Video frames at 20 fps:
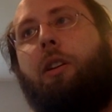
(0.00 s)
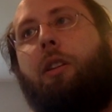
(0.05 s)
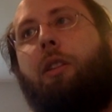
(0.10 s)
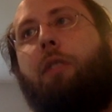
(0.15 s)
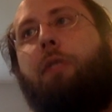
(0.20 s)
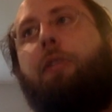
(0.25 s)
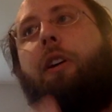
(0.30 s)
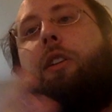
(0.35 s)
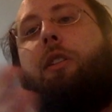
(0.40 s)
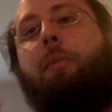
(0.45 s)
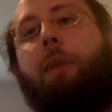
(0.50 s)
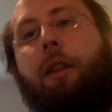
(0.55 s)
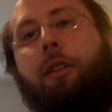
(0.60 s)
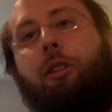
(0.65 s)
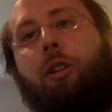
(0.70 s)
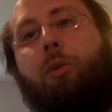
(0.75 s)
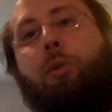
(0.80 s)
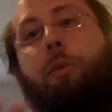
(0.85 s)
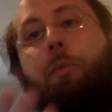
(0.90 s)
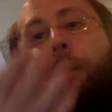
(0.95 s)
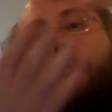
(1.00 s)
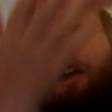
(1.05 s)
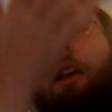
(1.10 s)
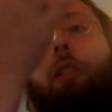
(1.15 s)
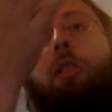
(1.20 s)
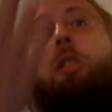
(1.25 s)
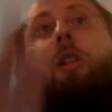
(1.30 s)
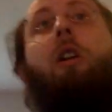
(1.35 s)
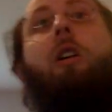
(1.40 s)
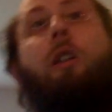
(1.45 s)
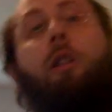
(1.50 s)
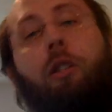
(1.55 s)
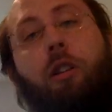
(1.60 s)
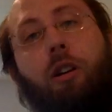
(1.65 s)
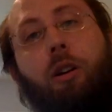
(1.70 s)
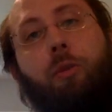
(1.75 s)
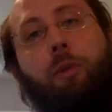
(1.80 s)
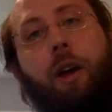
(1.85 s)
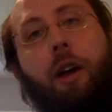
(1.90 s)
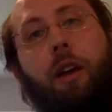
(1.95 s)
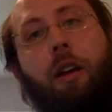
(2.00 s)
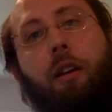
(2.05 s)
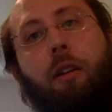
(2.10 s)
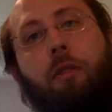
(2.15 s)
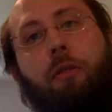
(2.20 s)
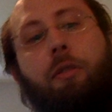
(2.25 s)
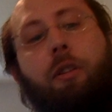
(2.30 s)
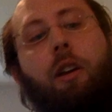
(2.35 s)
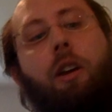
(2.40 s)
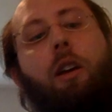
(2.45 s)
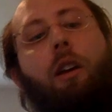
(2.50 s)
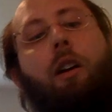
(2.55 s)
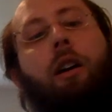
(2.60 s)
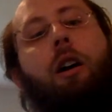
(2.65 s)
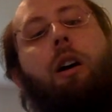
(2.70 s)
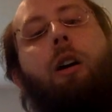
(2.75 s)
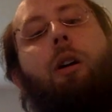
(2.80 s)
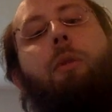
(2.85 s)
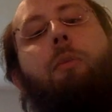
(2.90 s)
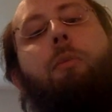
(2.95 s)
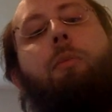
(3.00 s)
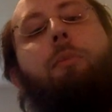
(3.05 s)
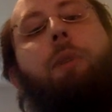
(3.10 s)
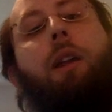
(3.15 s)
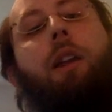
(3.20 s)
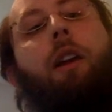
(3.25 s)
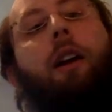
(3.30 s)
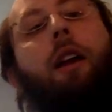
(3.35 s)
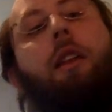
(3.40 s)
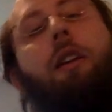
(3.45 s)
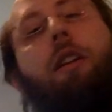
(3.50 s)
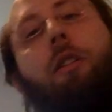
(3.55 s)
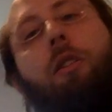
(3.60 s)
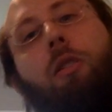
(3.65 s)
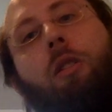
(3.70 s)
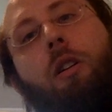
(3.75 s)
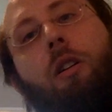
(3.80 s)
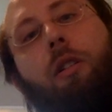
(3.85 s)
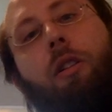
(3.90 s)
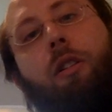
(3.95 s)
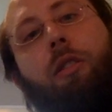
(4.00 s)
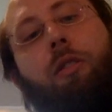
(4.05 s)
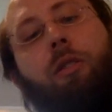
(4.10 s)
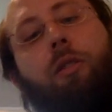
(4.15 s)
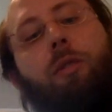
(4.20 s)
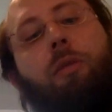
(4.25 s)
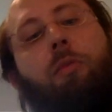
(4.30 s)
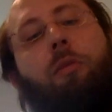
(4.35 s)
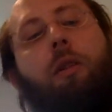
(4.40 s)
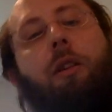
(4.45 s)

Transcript: fundamental would be a longer wave, meaning I need a longer tube.